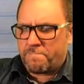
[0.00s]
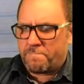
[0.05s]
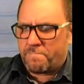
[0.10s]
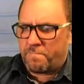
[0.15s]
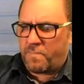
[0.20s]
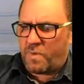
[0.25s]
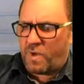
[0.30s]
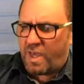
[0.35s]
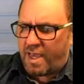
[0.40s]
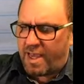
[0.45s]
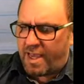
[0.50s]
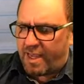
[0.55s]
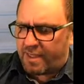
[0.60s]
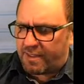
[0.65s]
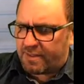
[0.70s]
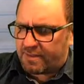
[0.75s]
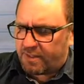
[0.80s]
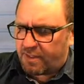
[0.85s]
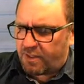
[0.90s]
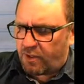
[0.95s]
have? Okay,
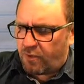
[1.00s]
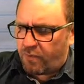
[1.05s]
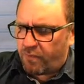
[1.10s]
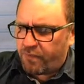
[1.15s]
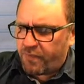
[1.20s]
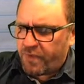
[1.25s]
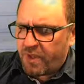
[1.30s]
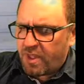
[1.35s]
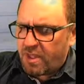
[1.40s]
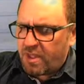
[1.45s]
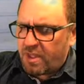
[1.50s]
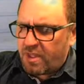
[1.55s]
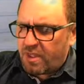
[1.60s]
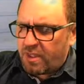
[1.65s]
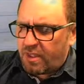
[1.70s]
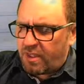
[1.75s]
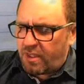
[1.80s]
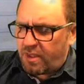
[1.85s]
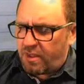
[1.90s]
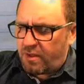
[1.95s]
so
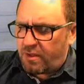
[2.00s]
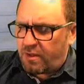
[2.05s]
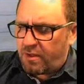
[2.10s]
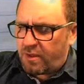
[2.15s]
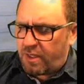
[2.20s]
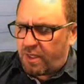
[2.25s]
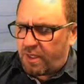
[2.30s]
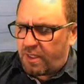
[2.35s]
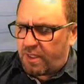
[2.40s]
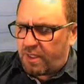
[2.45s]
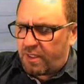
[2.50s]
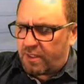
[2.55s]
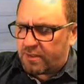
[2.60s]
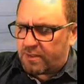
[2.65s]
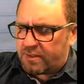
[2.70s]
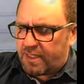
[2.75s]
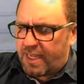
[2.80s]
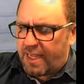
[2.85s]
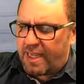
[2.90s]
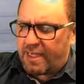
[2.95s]
here
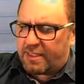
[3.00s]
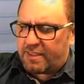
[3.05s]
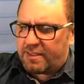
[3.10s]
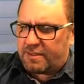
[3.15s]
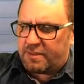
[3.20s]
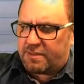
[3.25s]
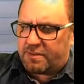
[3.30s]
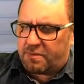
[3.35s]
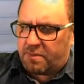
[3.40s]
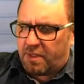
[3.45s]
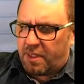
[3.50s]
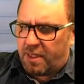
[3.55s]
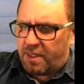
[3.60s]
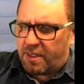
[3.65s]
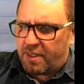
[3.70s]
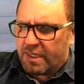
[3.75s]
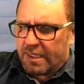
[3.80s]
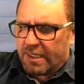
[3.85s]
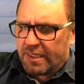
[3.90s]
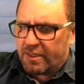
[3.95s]
is X
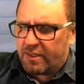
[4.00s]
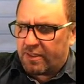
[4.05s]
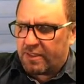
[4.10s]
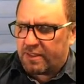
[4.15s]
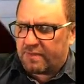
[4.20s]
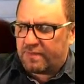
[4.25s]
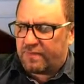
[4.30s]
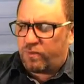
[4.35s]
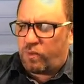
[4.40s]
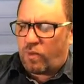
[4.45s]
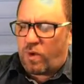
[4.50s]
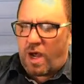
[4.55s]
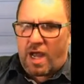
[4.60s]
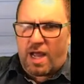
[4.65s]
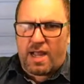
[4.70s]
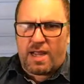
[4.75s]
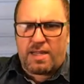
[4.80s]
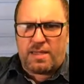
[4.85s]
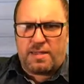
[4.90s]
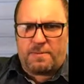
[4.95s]
and here is
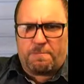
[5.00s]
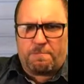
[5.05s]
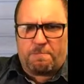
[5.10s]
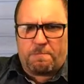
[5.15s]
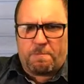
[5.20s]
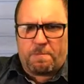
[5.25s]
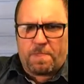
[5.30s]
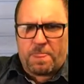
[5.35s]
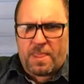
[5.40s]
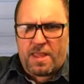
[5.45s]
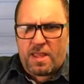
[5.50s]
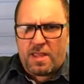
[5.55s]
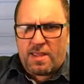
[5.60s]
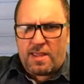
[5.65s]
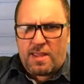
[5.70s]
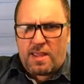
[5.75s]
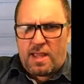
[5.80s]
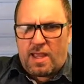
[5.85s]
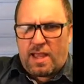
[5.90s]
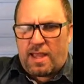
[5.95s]
Y.
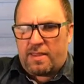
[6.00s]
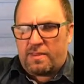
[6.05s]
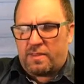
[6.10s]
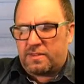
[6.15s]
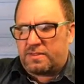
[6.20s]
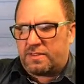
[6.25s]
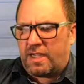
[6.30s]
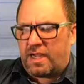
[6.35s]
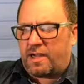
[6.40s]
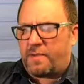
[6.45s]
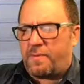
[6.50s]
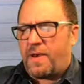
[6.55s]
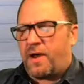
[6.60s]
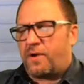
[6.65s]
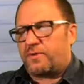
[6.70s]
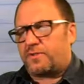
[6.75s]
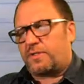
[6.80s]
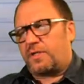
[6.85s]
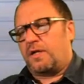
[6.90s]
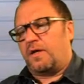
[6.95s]
And let's talk
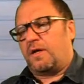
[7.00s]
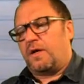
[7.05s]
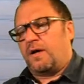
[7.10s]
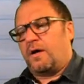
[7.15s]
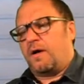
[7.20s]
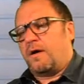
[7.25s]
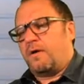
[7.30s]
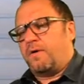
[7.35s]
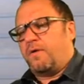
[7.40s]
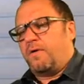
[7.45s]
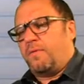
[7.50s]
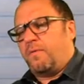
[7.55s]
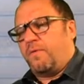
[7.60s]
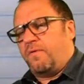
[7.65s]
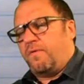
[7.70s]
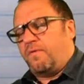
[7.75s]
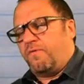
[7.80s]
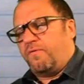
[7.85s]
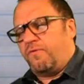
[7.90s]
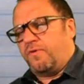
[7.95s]
about
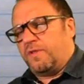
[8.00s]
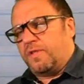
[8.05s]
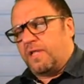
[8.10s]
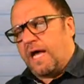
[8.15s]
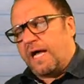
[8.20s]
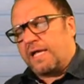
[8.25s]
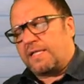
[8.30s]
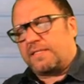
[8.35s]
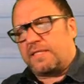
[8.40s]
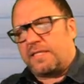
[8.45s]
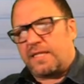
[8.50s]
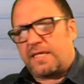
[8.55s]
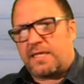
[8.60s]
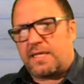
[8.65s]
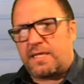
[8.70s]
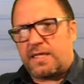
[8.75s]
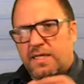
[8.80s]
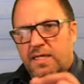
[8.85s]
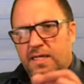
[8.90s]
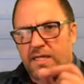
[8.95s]

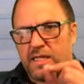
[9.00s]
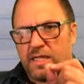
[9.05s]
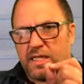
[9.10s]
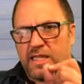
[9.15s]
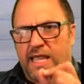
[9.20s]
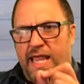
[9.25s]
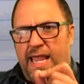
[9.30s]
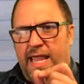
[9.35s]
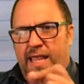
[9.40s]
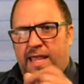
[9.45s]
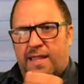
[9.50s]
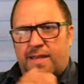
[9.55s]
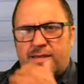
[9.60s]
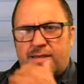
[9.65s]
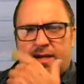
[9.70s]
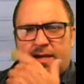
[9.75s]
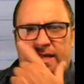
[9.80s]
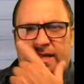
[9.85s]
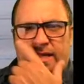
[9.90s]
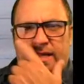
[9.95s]
velocity
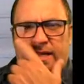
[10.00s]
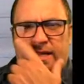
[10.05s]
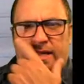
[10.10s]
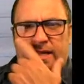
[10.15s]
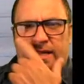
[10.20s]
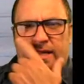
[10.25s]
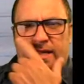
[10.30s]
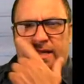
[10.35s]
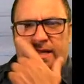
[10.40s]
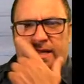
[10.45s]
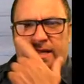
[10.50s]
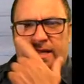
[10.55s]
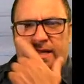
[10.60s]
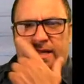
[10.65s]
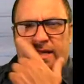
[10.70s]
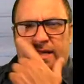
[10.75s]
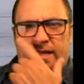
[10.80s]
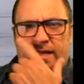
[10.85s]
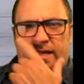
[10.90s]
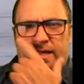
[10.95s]
and
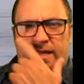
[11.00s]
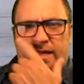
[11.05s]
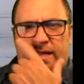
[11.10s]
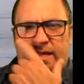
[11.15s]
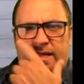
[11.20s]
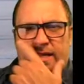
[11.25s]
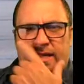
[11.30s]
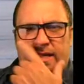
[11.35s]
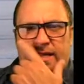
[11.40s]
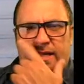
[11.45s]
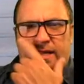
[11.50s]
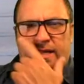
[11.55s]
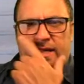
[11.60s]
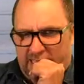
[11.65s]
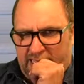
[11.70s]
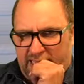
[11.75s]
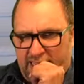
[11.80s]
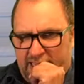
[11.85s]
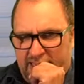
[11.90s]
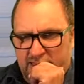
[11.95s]
acceleration vectors.
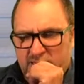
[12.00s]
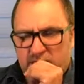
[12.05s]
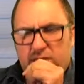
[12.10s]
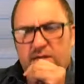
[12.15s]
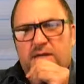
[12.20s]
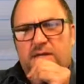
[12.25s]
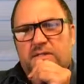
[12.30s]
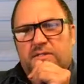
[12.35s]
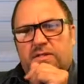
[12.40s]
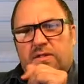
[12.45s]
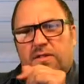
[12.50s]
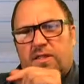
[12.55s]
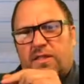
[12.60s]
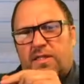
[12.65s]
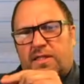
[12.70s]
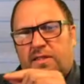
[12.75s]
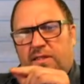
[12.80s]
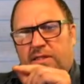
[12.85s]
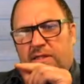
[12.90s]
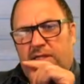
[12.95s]
Okay, so
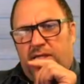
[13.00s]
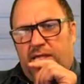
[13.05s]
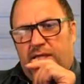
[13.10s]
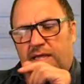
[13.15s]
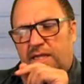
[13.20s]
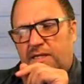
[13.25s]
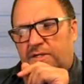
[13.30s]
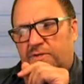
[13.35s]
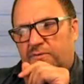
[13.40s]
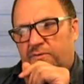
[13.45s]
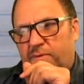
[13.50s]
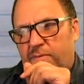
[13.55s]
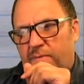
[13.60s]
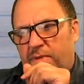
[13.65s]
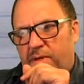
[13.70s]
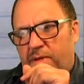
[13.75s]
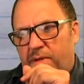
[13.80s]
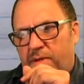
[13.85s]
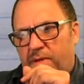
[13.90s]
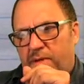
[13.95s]
the key to
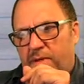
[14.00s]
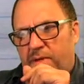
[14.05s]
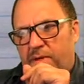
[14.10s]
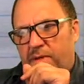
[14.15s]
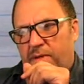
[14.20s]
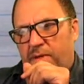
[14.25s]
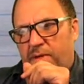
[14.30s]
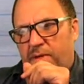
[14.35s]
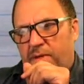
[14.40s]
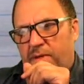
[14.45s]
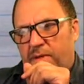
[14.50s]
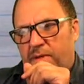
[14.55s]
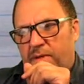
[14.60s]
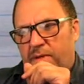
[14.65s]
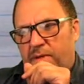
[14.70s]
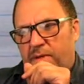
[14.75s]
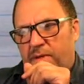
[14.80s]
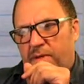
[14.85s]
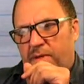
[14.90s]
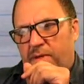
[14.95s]
remember is
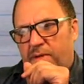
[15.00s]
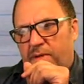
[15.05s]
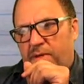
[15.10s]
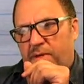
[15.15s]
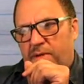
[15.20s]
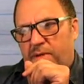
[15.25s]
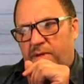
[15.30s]
that